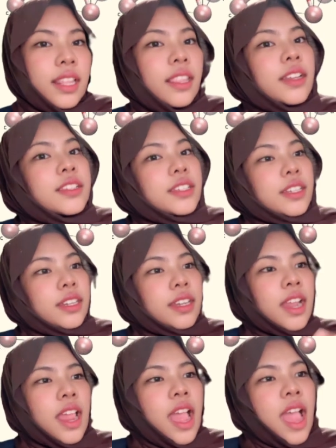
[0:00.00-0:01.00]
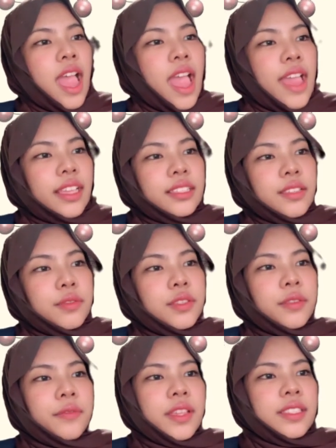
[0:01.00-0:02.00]
larger active
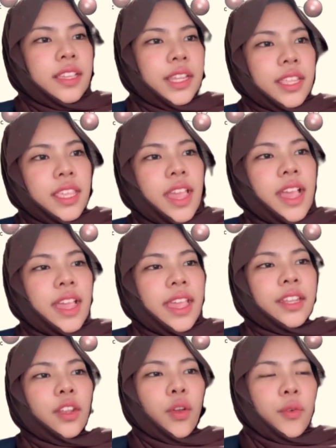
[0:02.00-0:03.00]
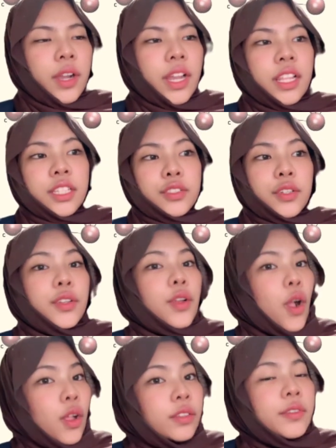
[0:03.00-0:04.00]
surface area, and lower electron
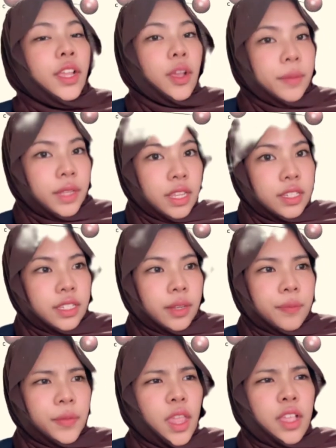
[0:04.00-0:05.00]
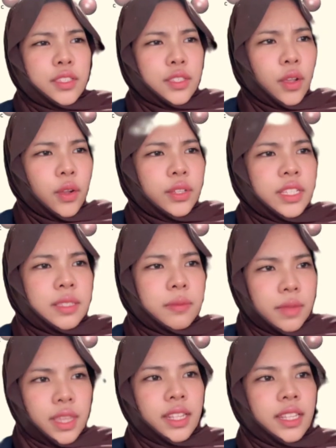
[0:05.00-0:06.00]
hole recombination. So this
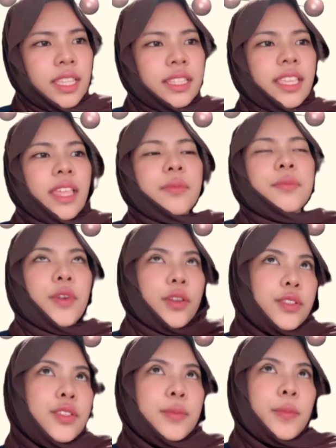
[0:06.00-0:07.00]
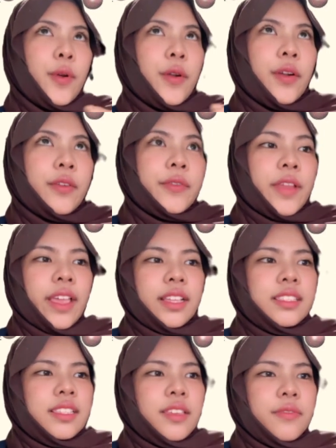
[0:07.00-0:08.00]
means it can produce more
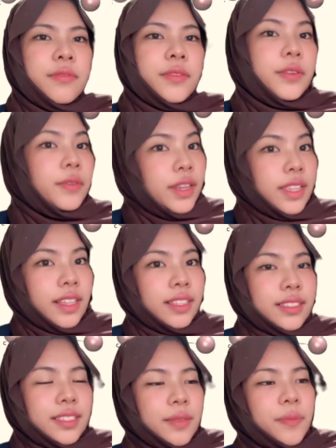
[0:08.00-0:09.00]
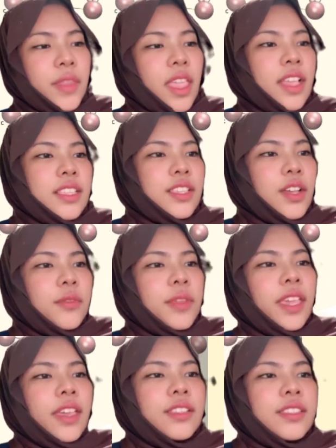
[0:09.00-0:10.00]
reactive radicals. So
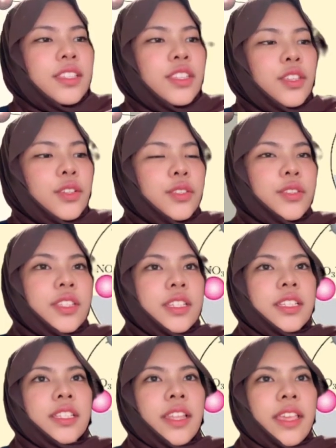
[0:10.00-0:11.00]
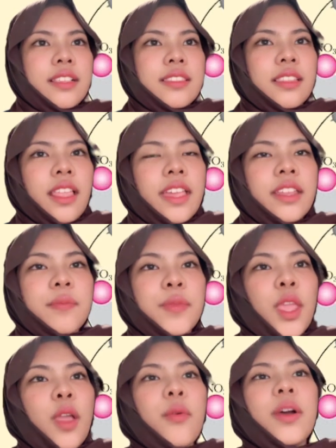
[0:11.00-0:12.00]
we continue to the next slide.
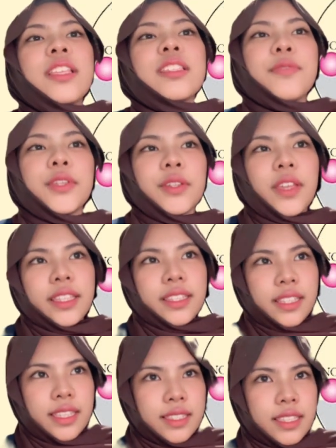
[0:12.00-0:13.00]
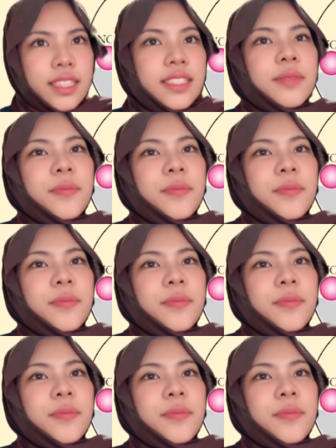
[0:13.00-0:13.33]
What is photocatalysis?